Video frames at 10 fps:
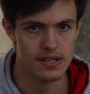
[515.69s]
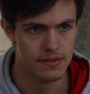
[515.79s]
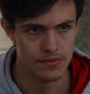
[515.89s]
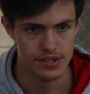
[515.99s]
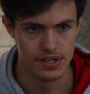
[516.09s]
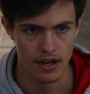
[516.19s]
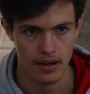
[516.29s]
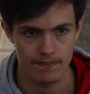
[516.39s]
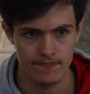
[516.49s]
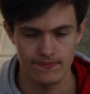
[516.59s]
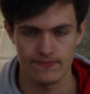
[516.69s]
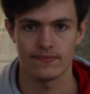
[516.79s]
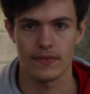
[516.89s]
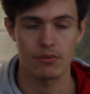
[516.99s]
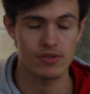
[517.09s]
And it was
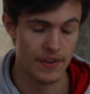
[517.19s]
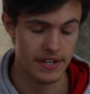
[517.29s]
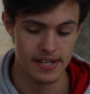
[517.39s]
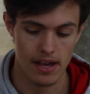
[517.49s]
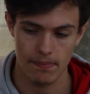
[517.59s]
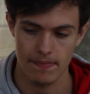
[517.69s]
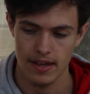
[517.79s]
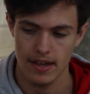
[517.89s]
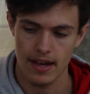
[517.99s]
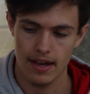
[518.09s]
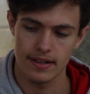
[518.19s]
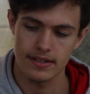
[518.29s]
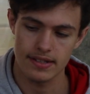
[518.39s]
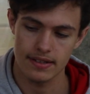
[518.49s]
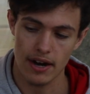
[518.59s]
fun as hell.
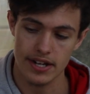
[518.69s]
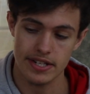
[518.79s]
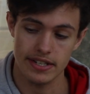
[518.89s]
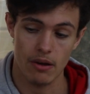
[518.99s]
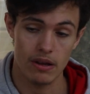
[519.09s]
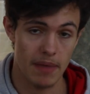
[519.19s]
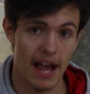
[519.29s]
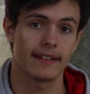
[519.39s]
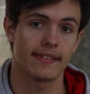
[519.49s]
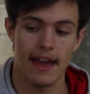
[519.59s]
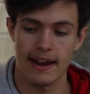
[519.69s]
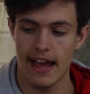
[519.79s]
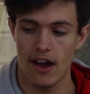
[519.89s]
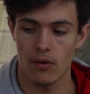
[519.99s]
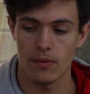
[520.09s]
And they're actually going back there
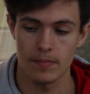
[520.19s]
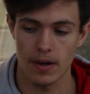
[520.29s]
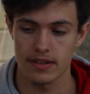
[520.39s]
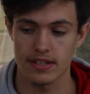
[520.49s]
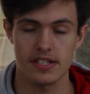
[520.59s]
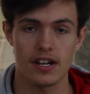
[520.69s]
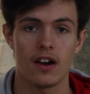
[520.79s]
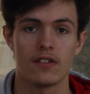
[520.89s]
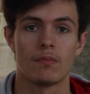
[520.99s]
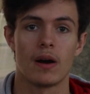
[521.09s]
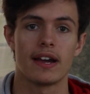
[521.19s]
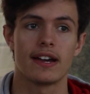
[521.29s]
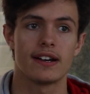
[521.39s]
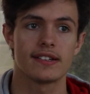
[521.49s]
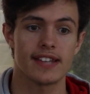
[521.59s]
now. The start of
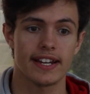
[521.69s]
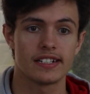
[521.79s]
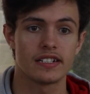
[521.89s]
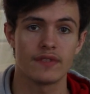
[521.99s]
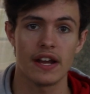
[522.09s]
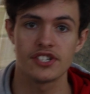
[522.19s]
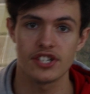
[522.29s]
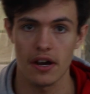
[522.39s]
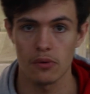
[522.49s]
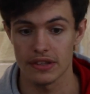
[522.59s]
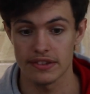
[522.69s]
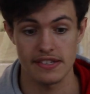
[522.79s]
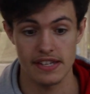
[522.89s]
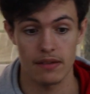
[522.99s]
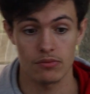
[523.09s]
my second adventure with the
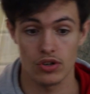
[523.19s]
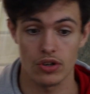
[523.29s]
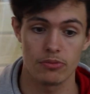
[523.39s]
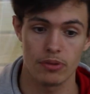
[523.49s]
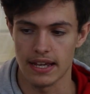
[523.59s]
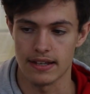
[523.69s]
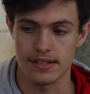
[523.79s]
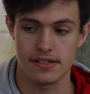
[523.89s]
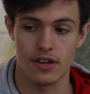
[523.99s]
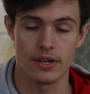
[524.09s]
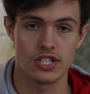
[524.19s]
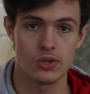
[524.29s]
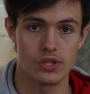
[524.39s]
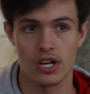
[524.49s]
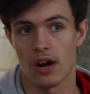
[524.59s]
same group is going
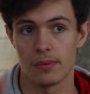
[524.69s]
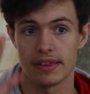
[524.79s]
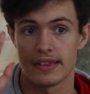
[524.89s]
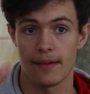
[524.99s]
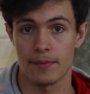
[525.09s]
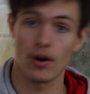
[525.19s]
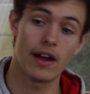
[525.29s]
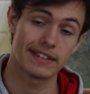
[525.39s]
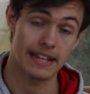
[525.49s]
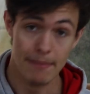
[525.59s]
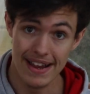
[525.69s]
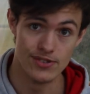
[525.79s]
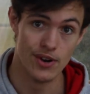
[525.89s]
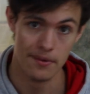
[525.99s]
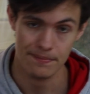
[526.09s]
to start with them arriving in
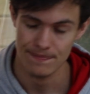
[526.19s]
Mesro.